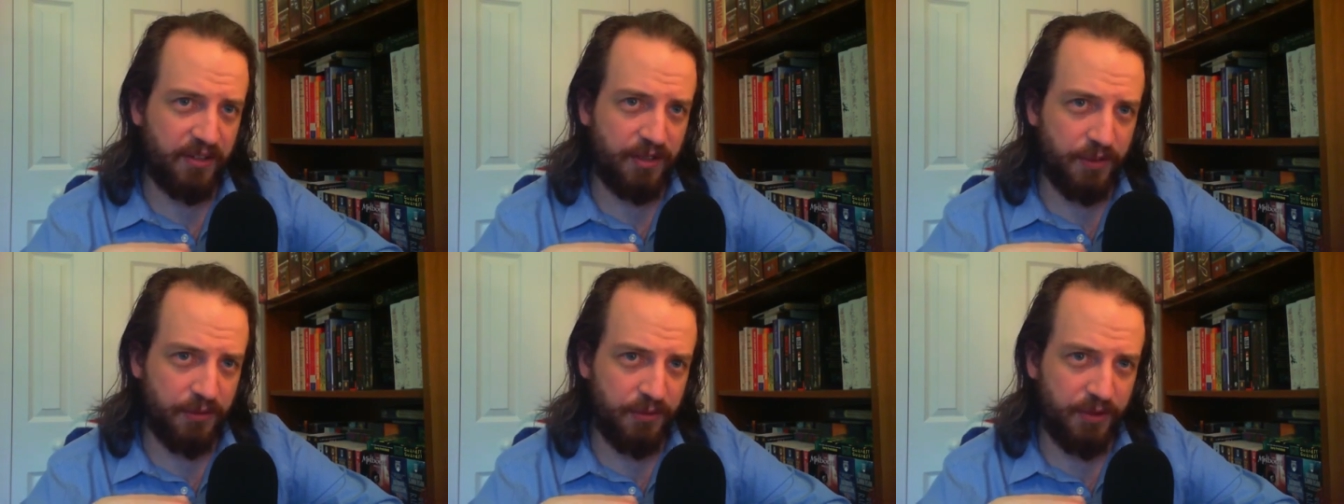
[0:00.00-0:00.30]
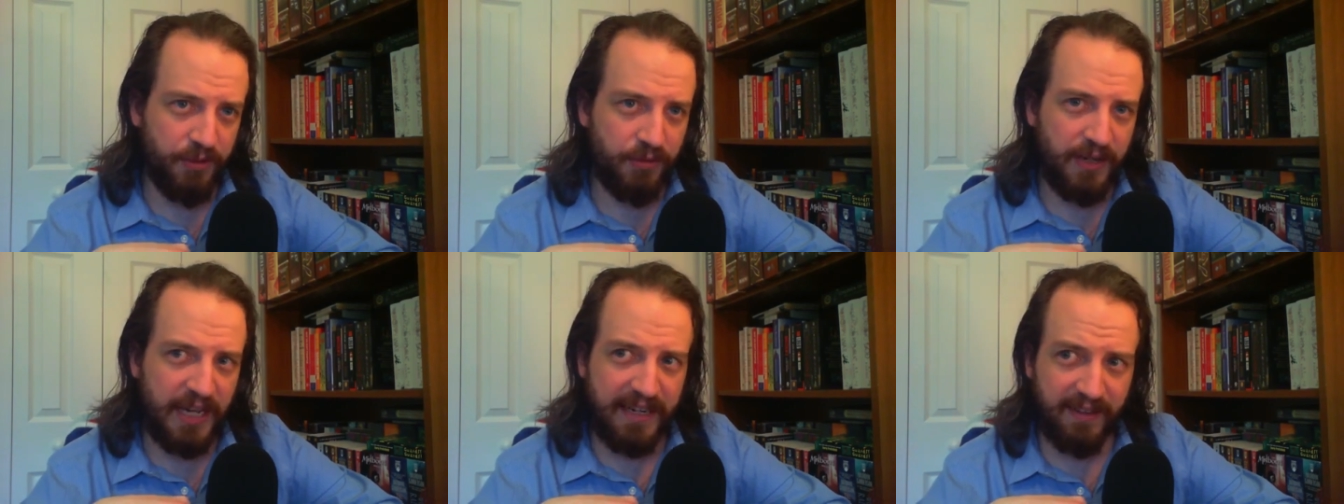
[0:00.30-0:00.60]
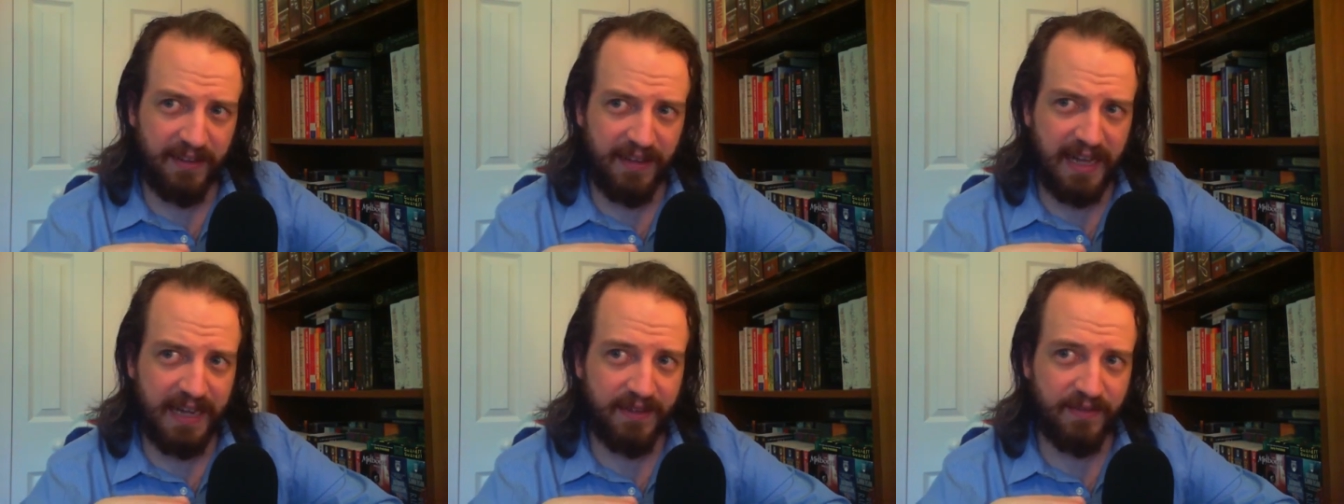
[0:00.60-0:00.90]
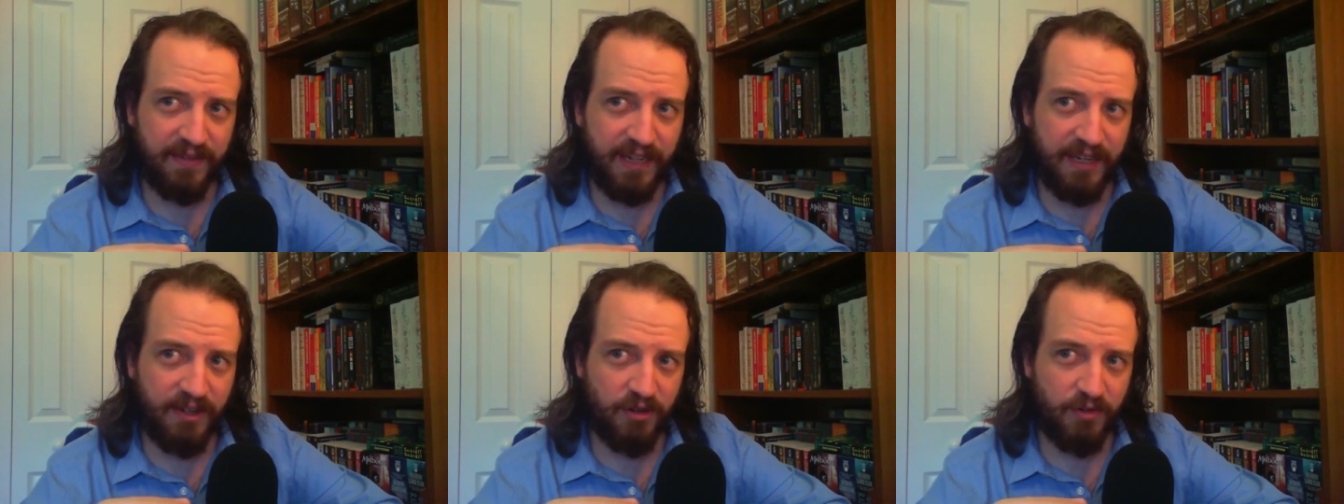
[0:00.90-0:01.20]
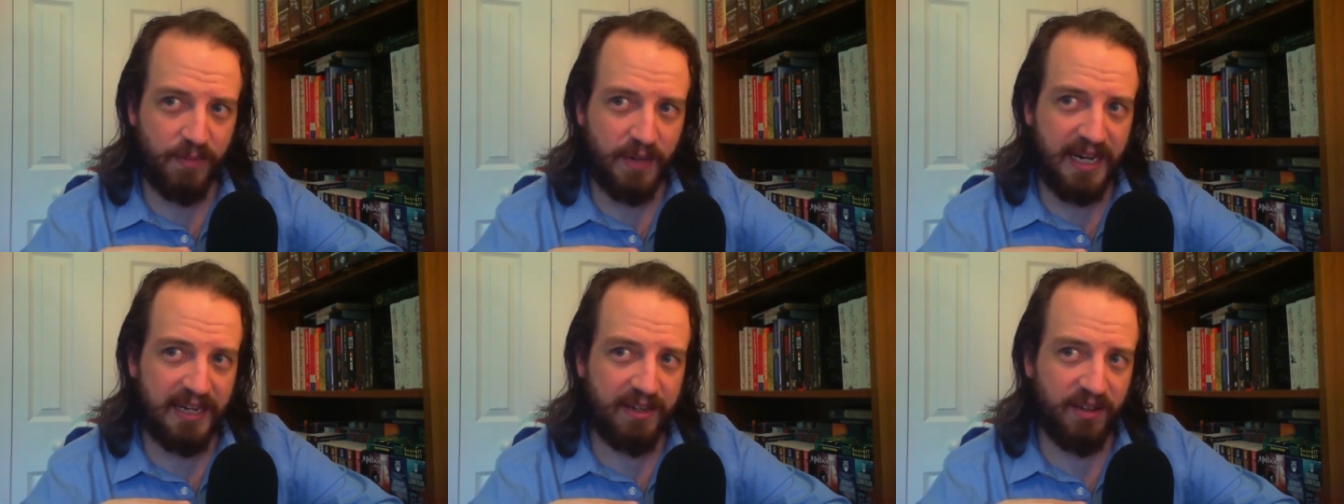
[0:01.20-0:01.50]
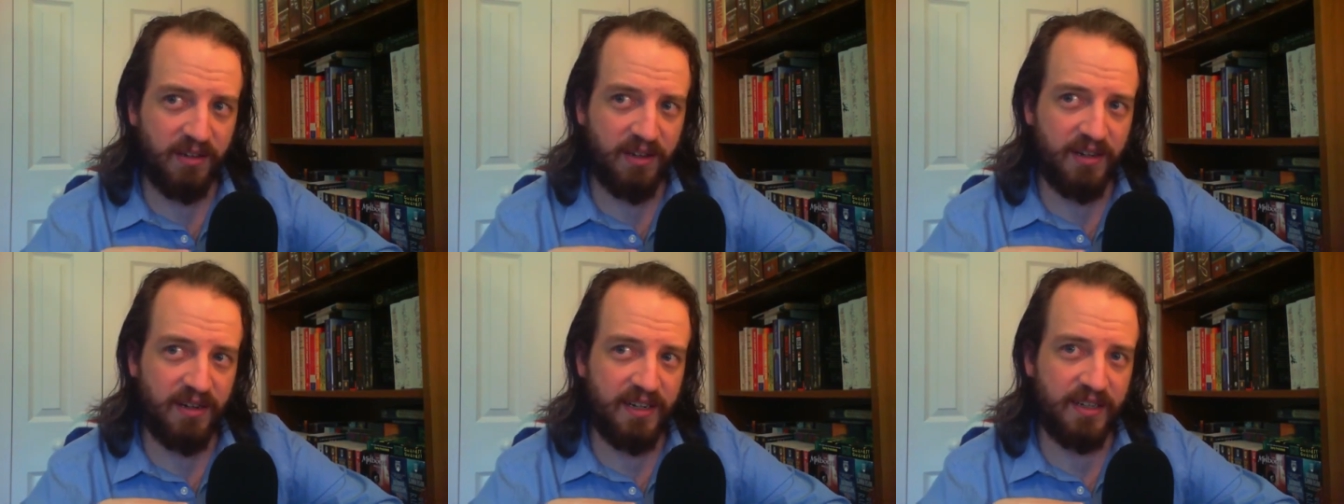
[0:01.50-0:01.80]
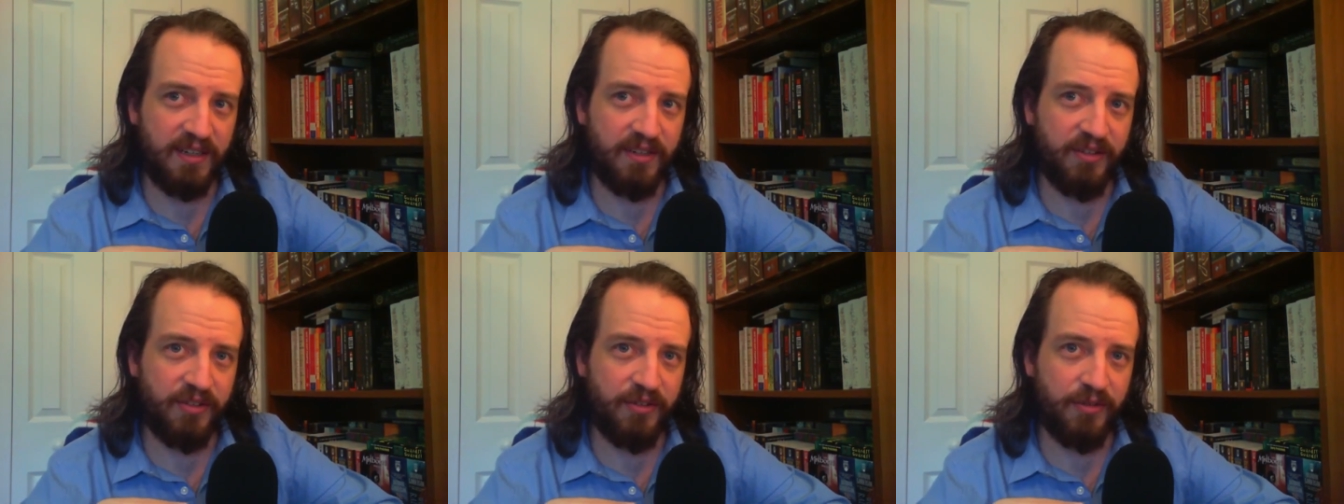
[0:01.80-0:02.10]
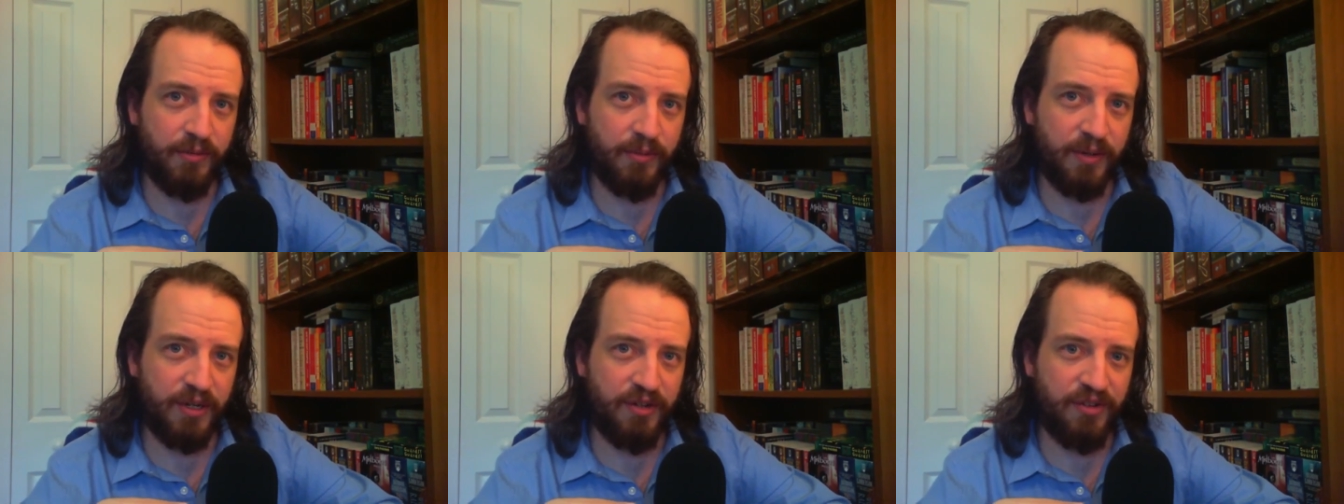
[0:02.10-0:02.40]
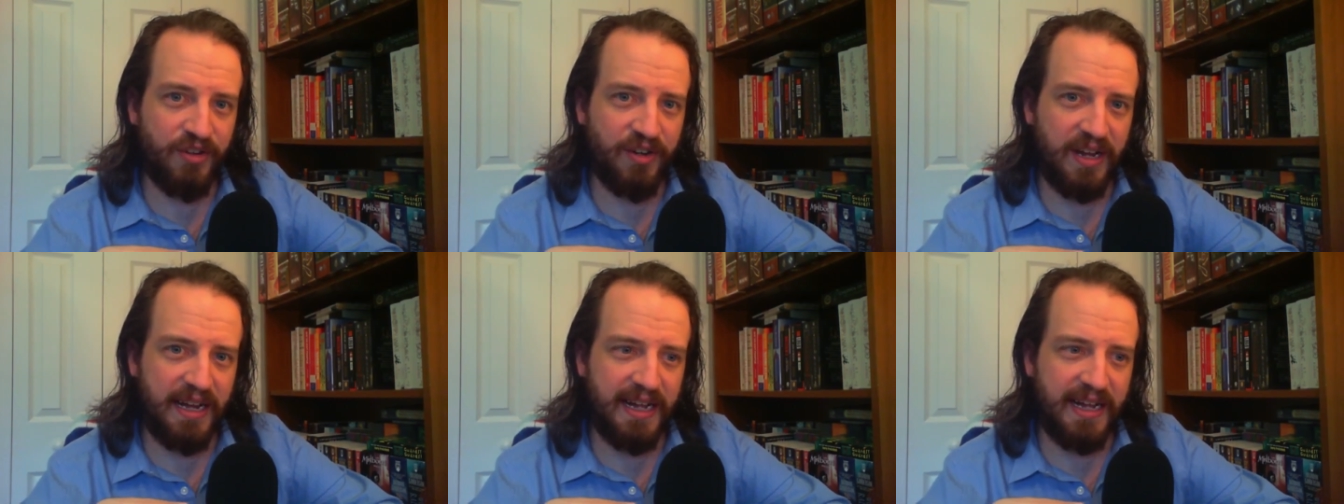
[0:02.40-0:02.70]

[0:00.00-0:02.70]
You do get a lot of inner monologues, which